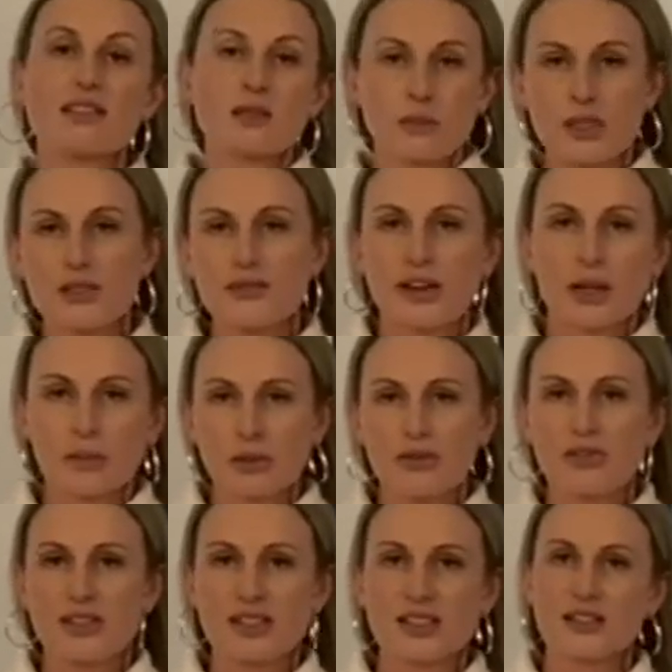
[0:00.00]
that we develop in
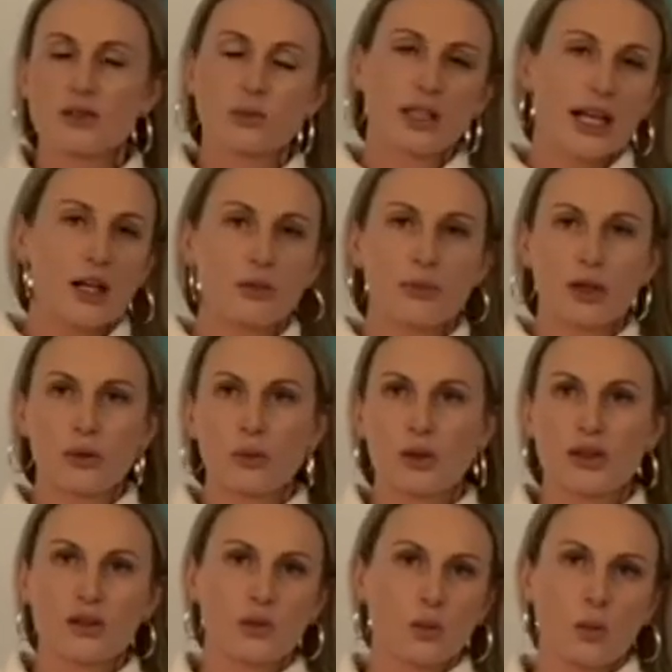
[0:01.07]
physics that will help you with
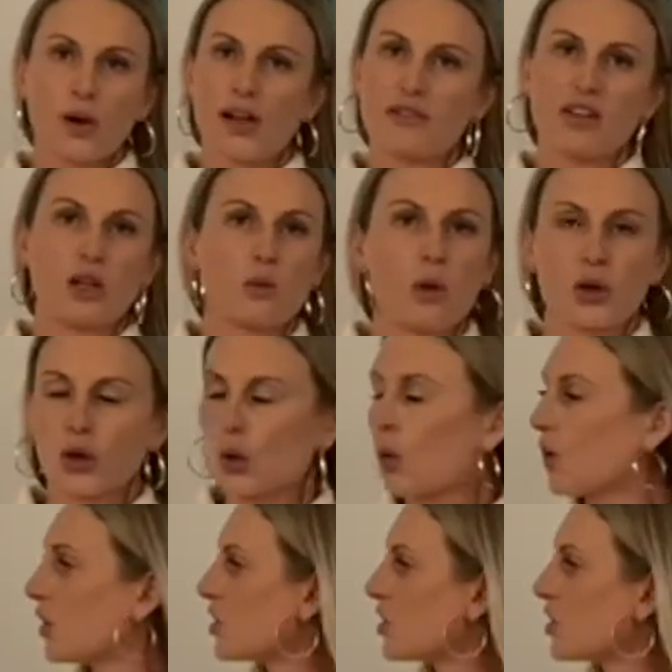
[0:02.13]
whatever you want to go on and